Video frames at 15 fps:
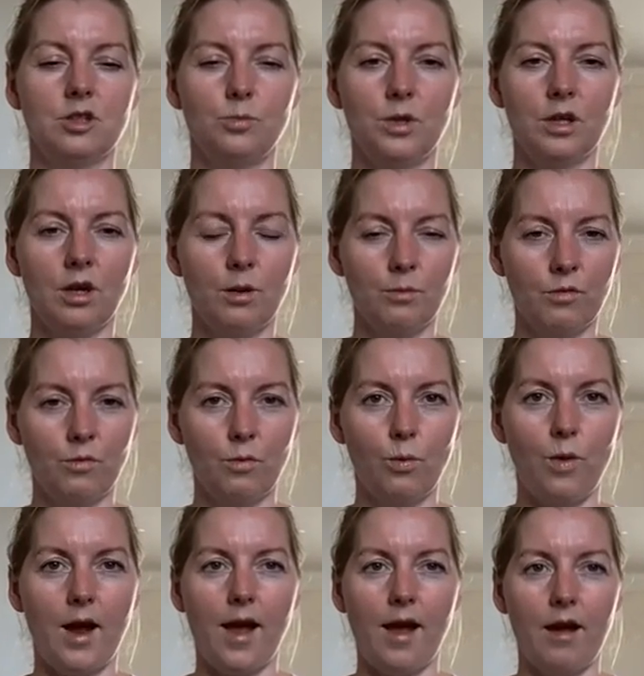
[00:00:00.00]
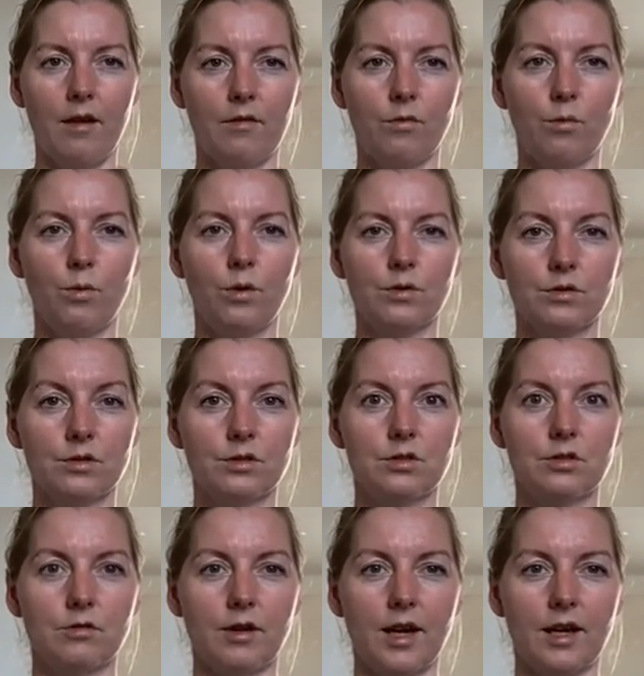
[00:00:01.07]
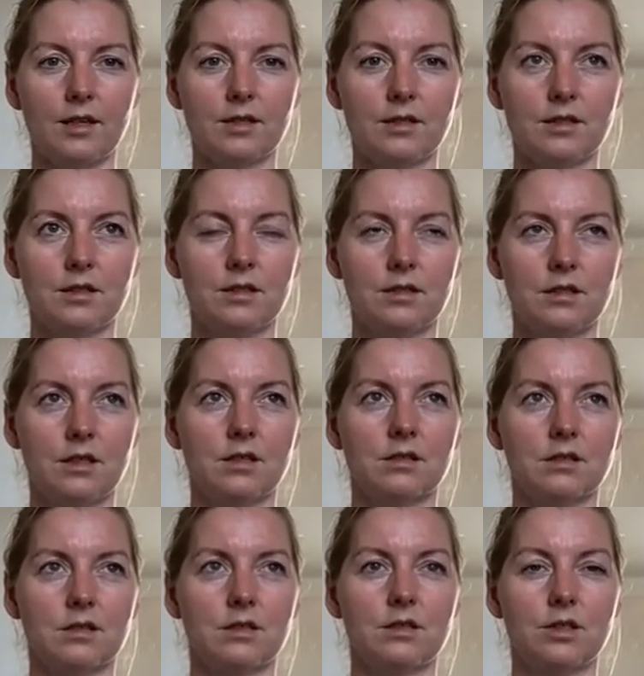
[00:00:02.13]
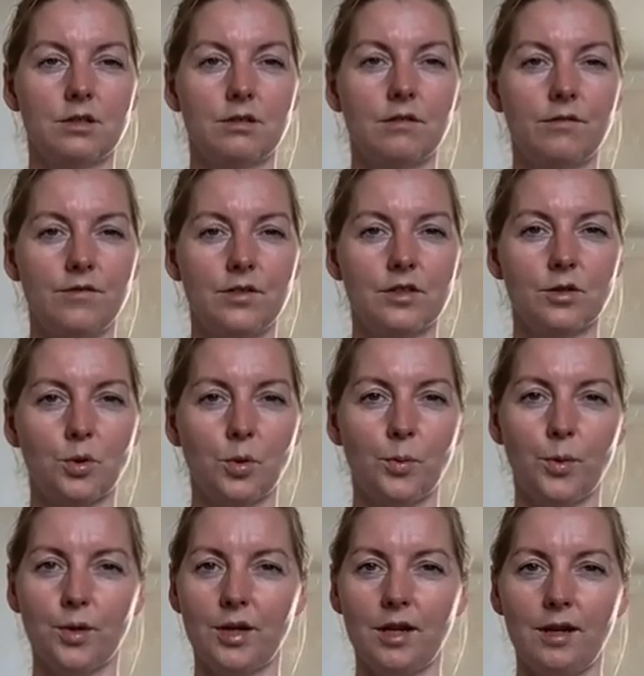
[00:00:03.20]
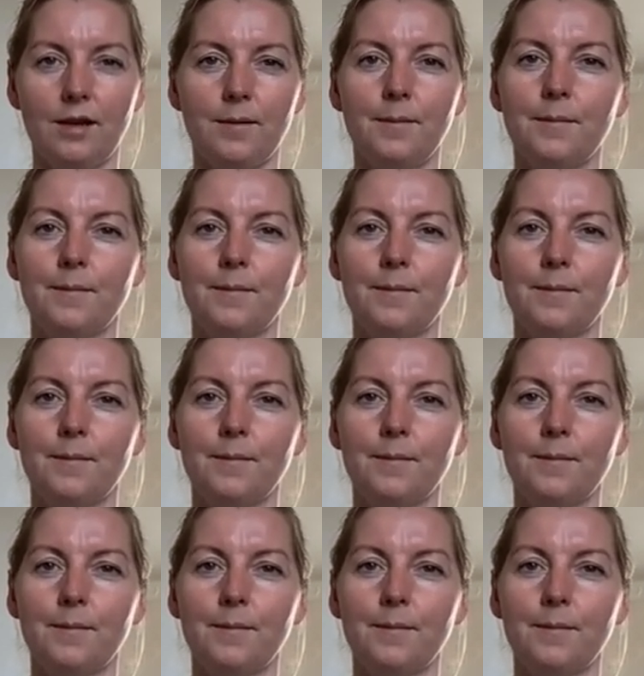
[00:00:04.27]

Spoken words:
To become aware of what stress does to the physical body.